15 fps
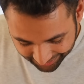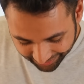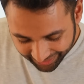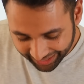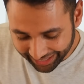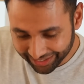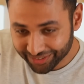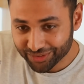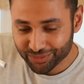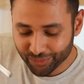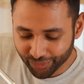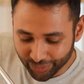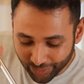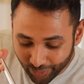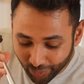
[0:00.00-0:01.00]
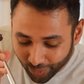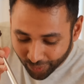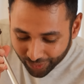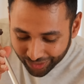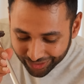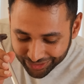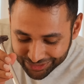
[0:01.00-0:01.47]
then you've got the
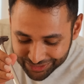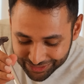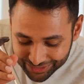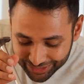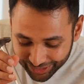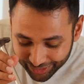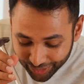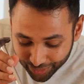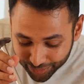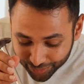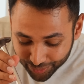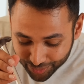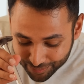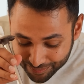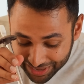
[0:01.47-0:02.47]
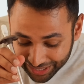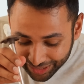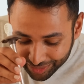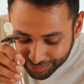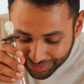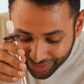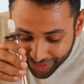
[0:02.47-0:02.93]
corer. So this is gonna go through the middle of
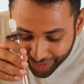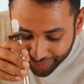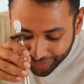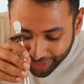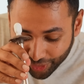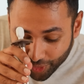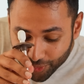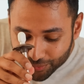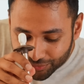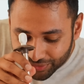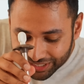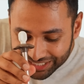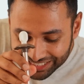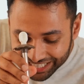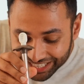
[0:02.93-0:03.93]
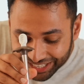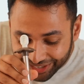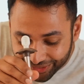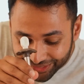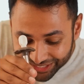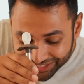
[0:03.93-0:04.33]
the banana and hopefully take out the